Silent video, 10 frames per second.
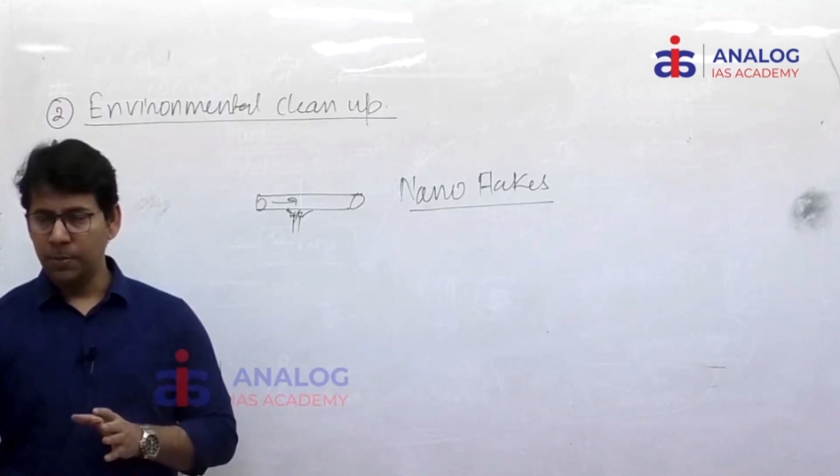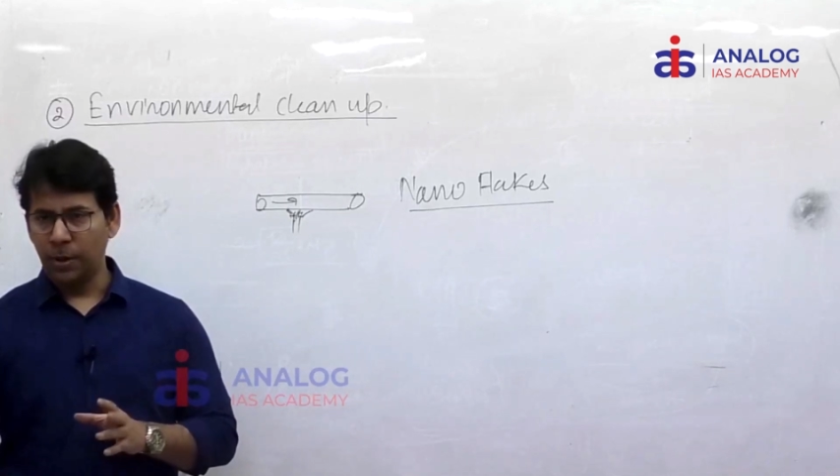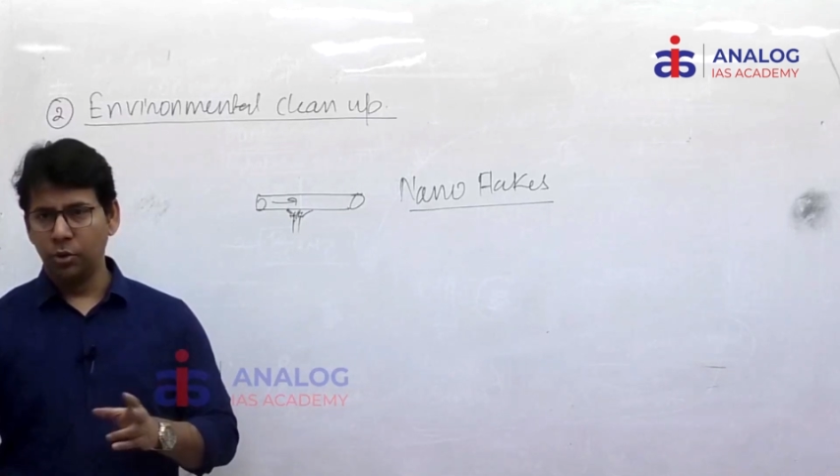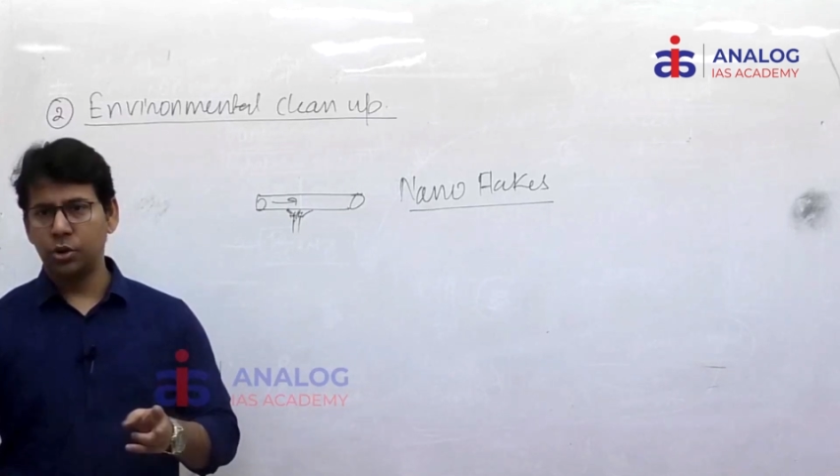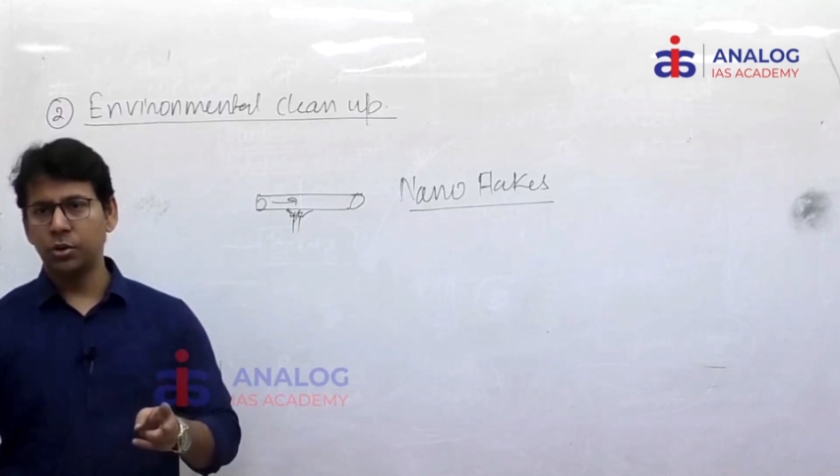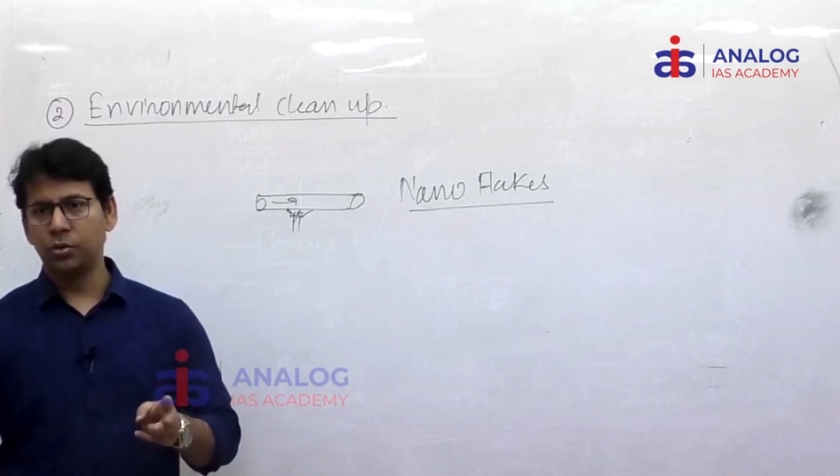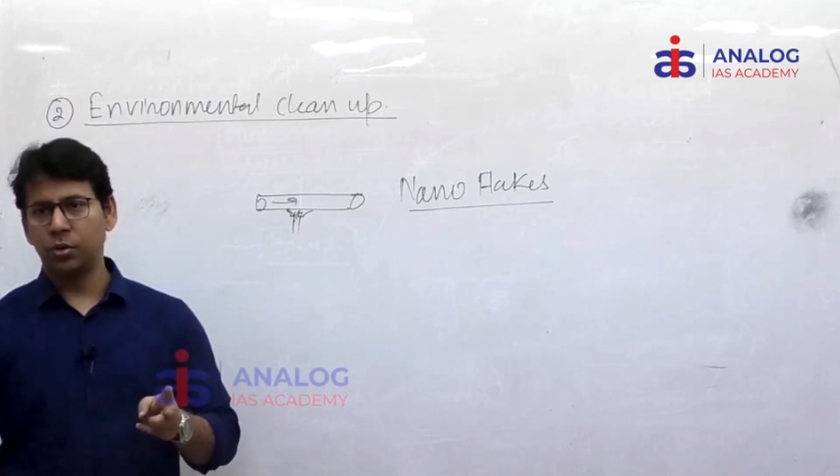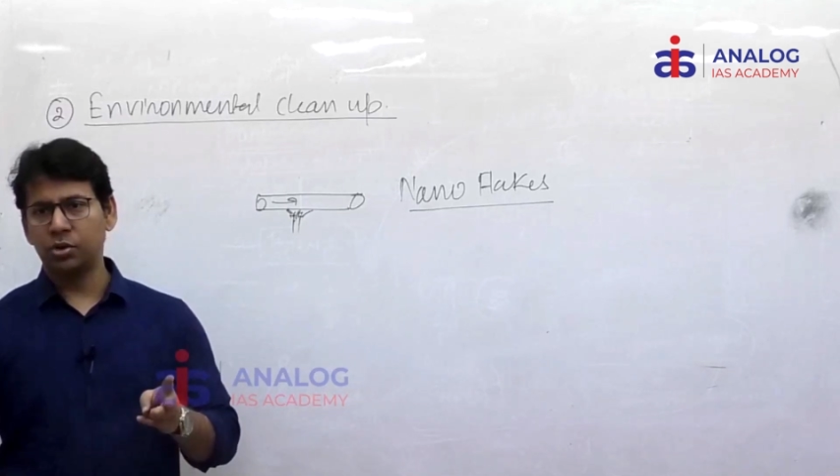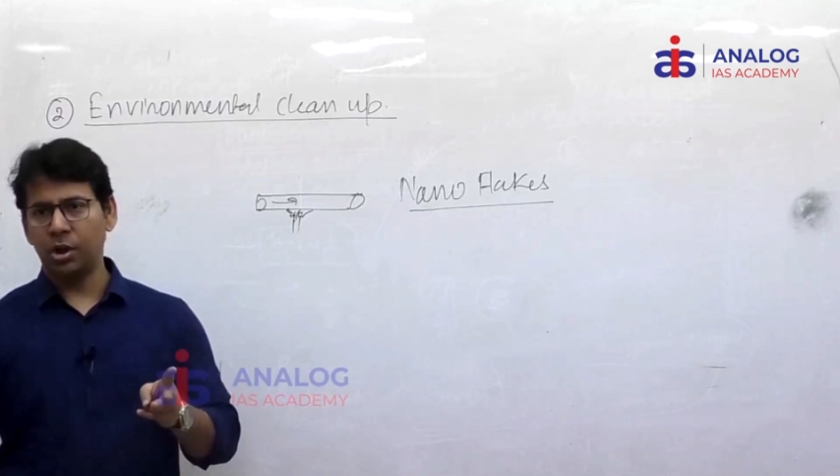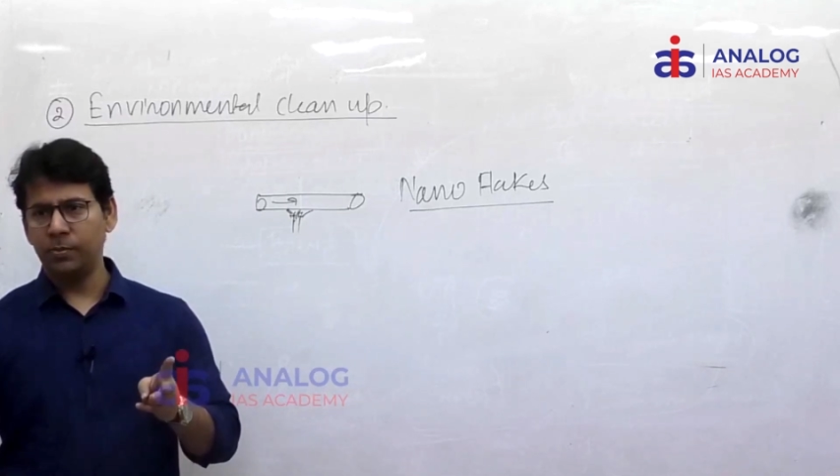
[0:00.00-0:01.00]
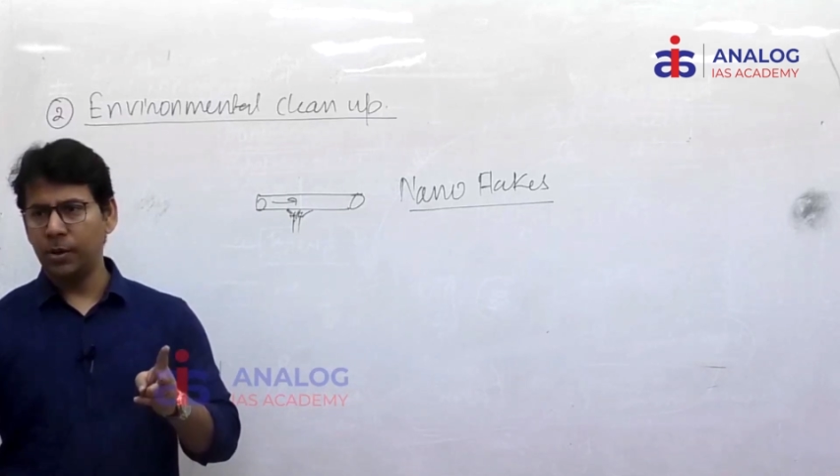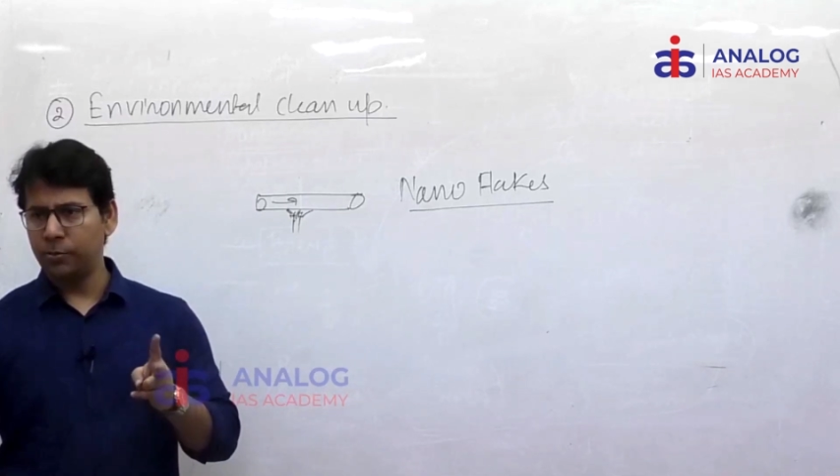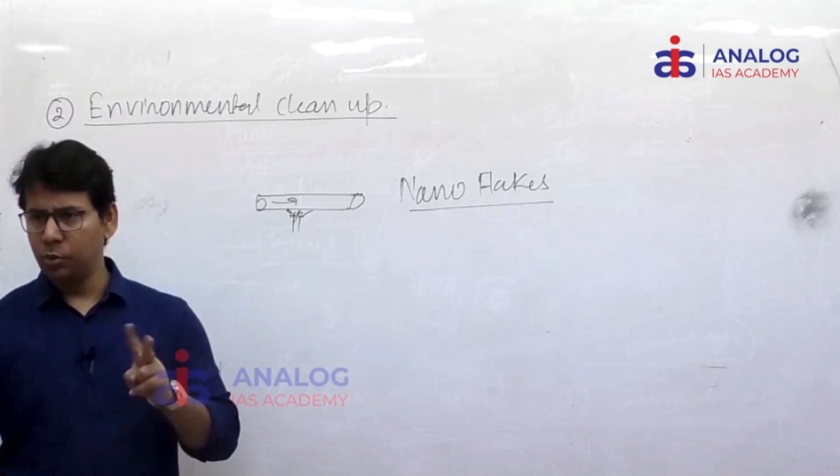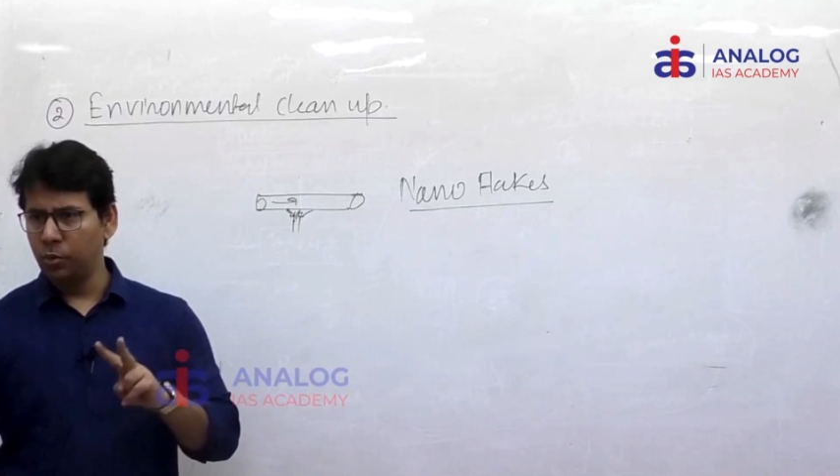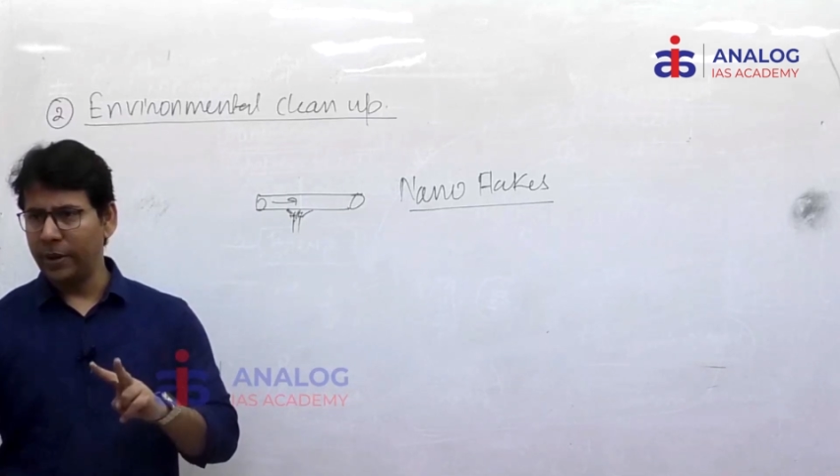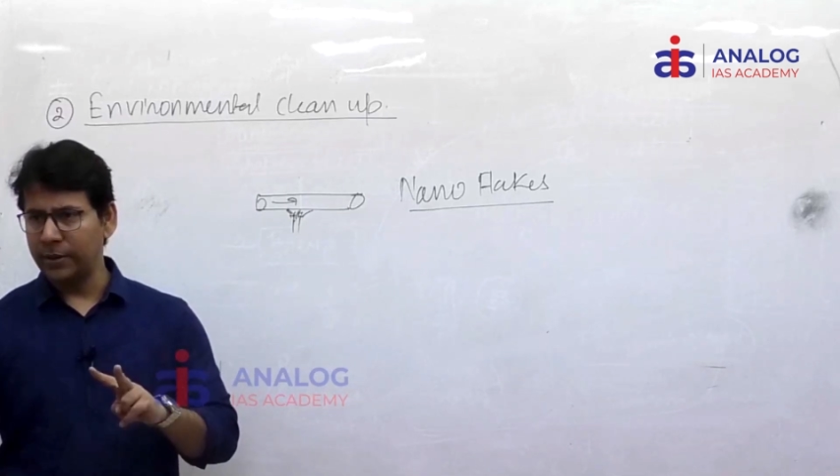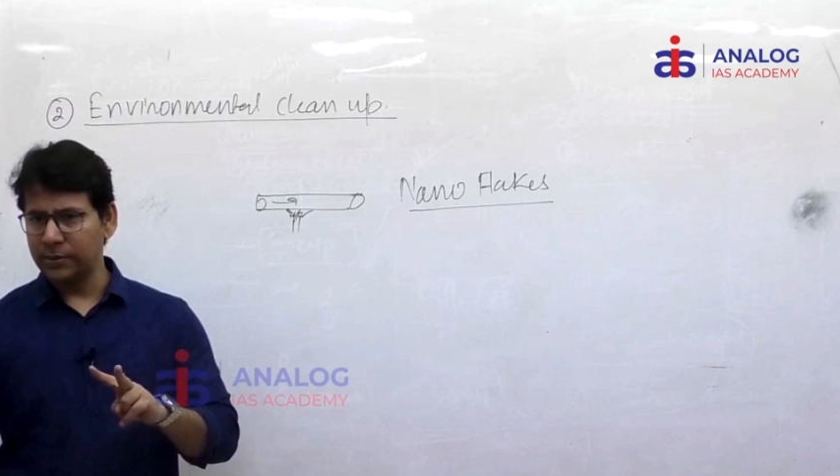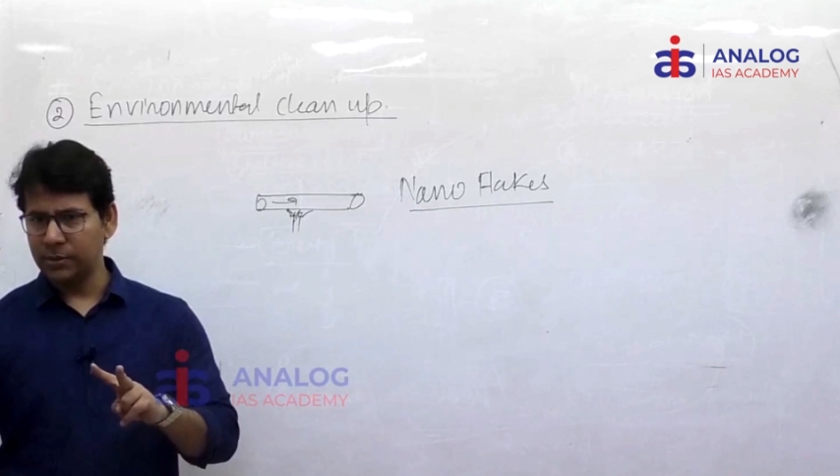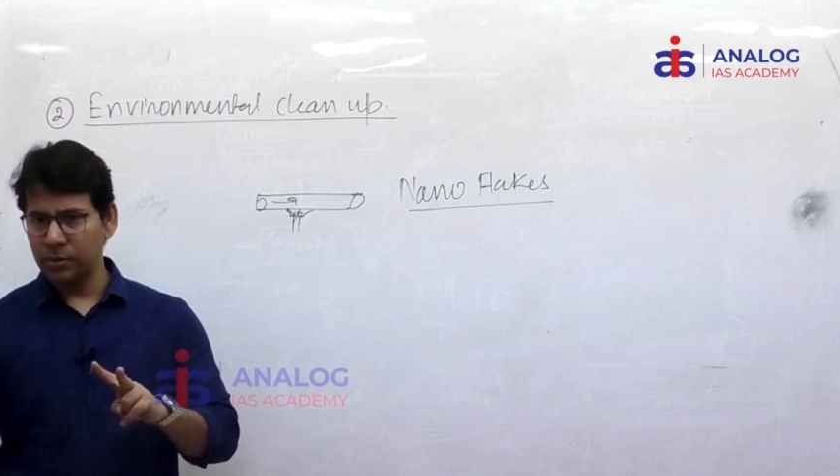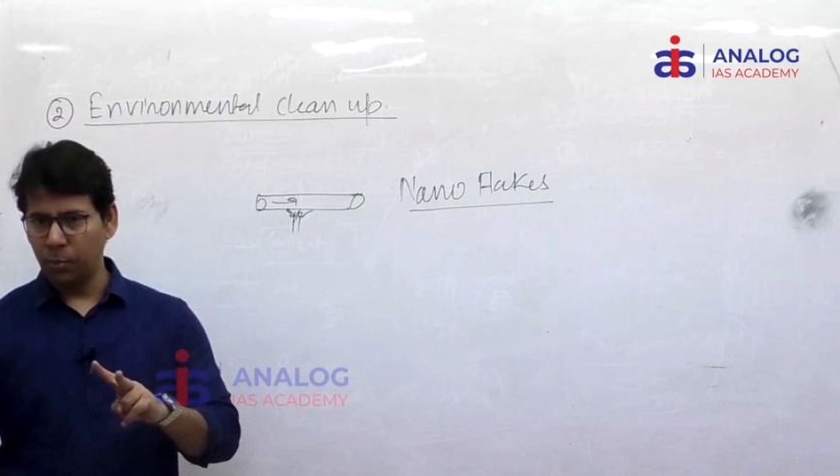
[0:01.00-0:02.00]
Pollution source can be of two
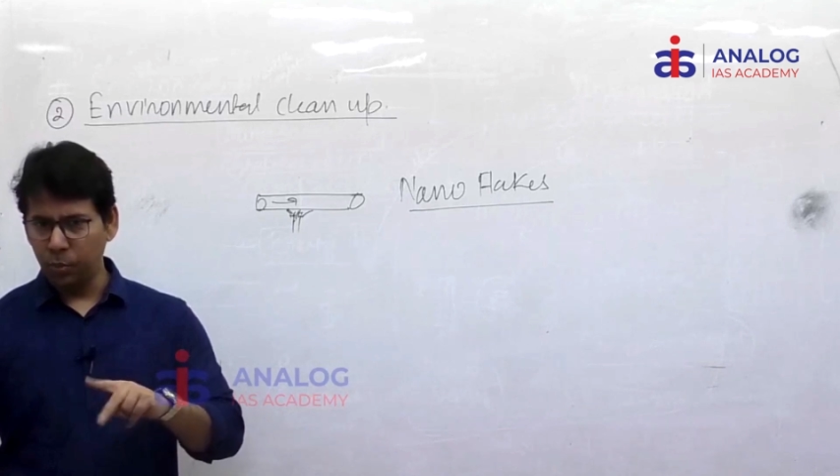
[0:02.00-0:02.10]
ways.